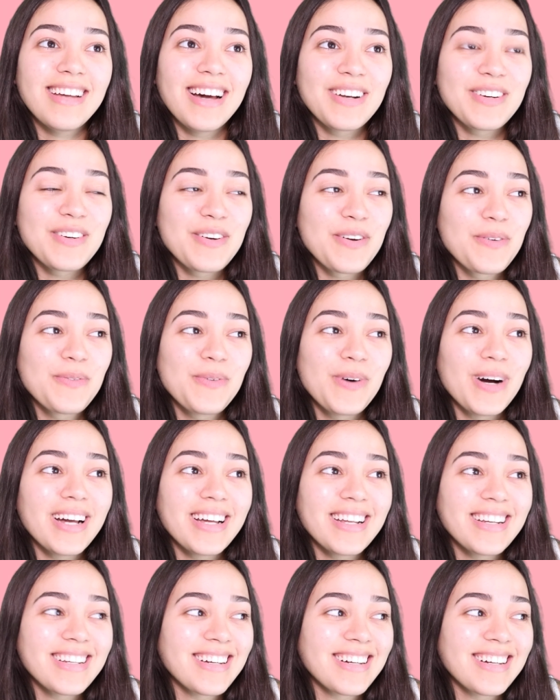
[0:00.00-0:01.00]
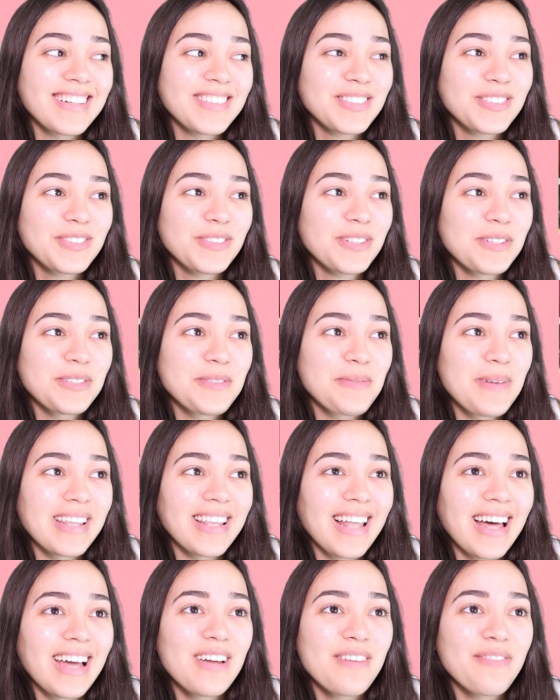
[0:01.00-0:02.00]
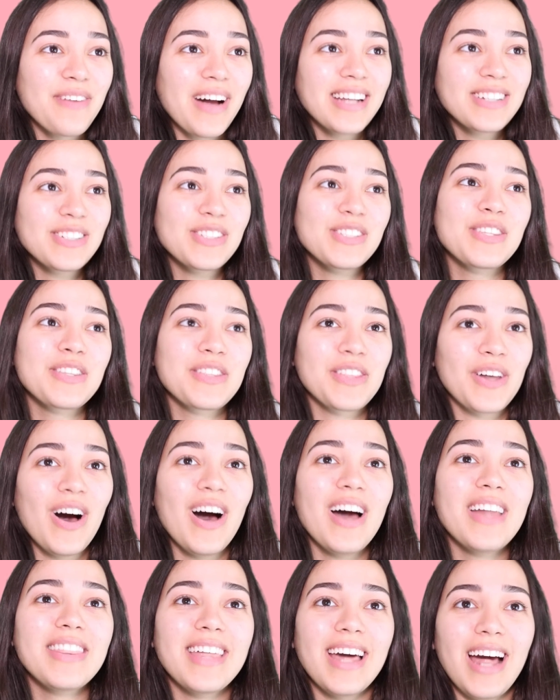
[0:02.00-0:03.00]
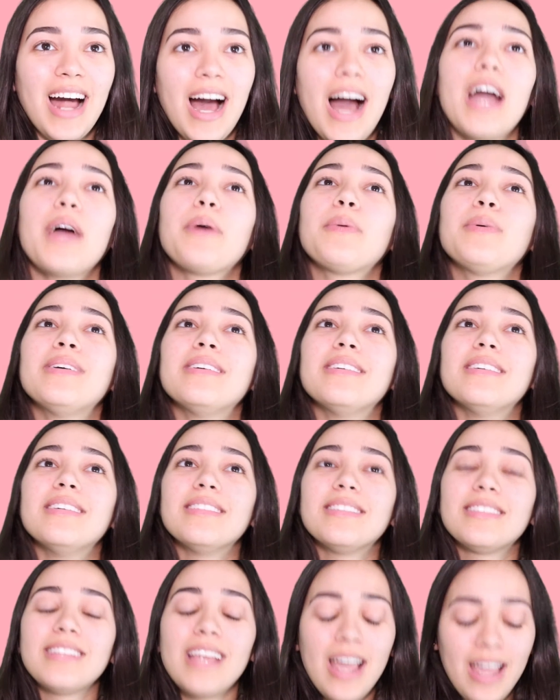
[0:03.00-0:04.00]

I don't know what I was doing with my life. I just thought that I was